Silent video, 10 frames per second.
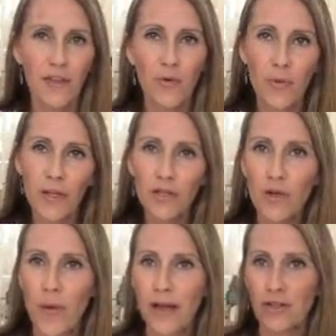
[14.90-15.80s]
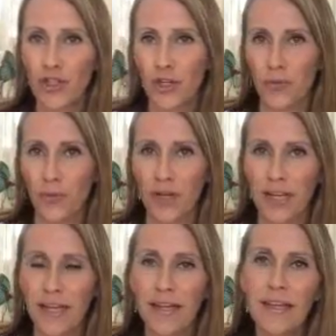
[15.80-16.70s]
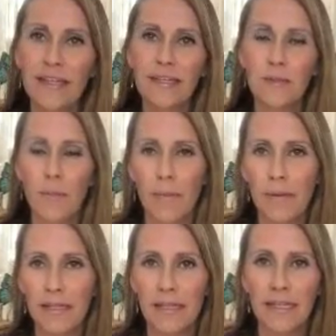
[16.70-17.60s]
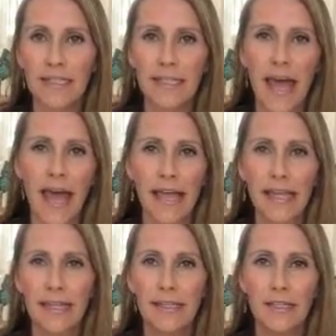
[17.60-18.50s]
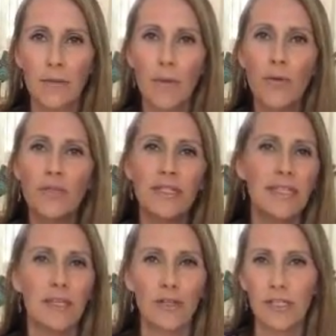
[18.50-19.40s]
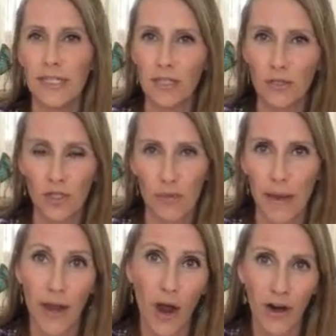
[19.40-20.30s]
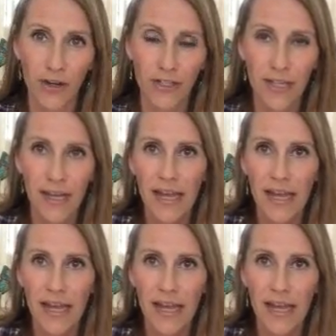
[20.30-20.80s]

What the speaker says: The Will to Wow Jewelry is my business that is the most near and dear to my heart.